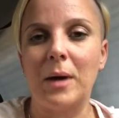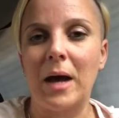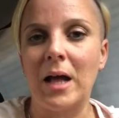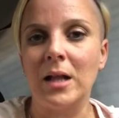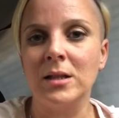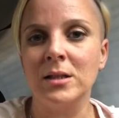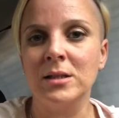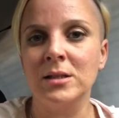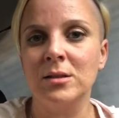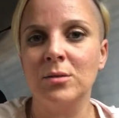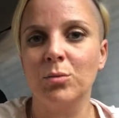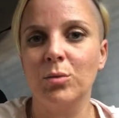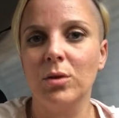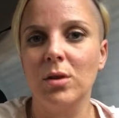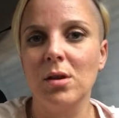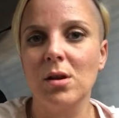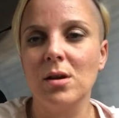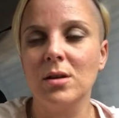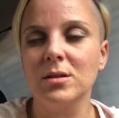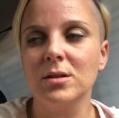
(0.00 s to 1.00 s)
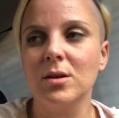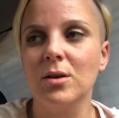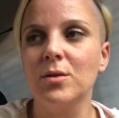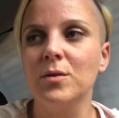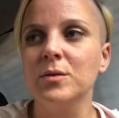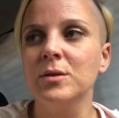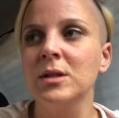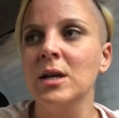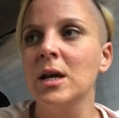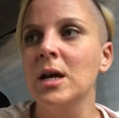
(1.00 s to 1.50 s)
patterns within
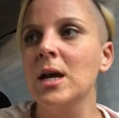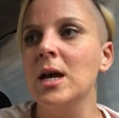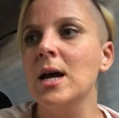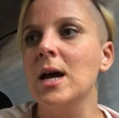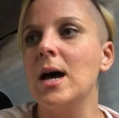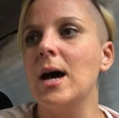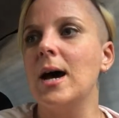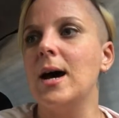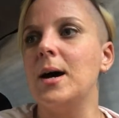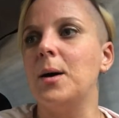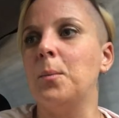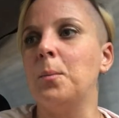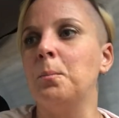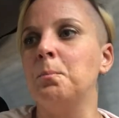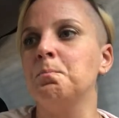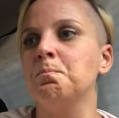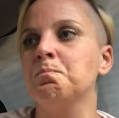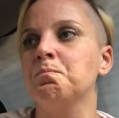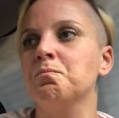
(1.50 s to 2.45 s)
ourselves, um,